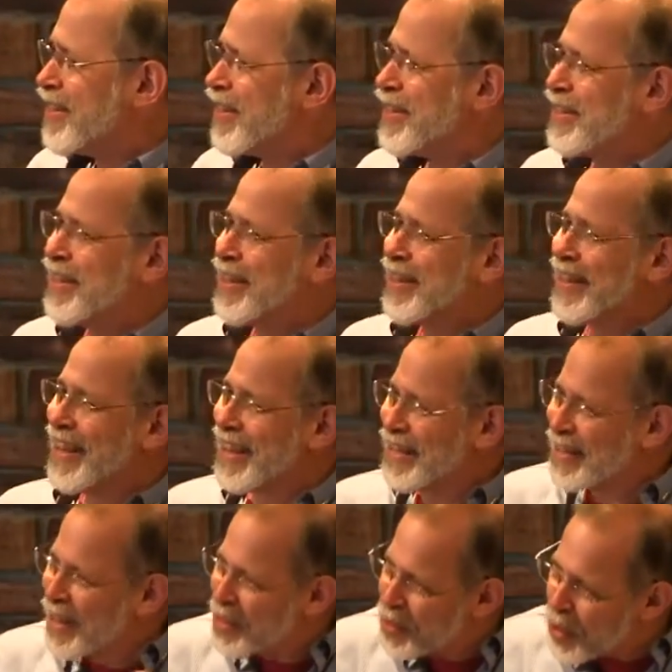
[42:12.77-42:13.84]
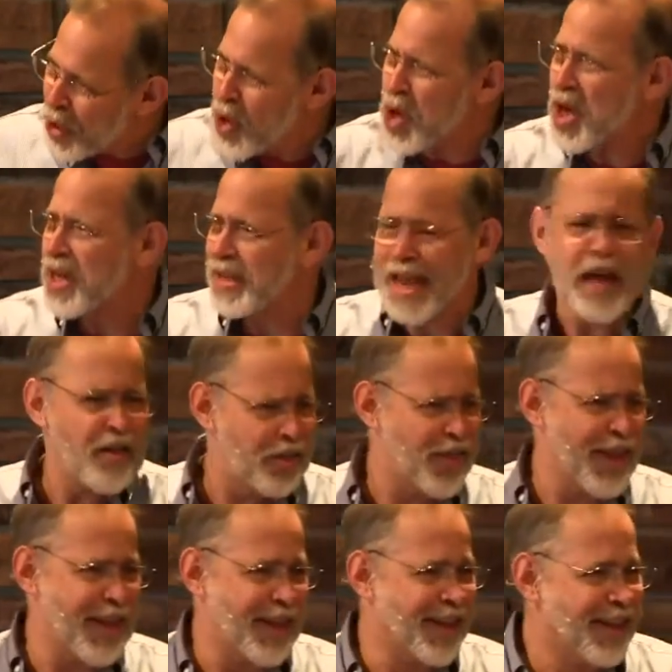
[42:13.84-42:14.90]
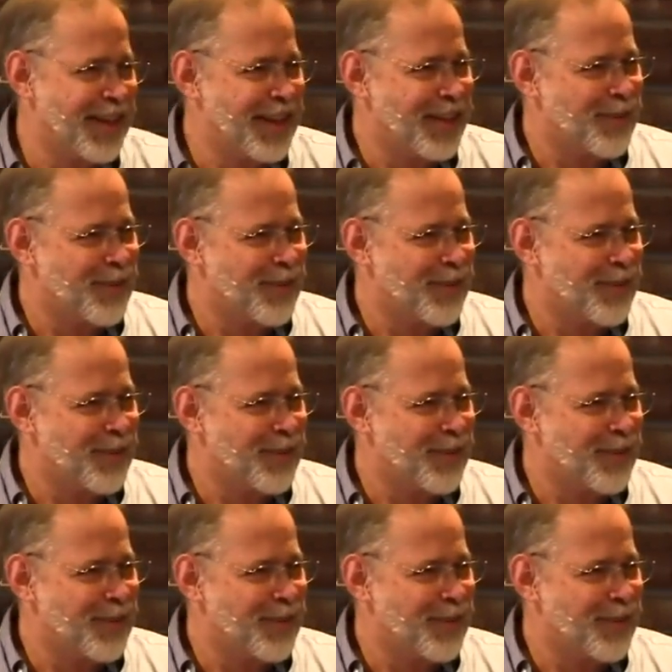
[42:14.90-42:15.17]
It's just, it's good, it's healthy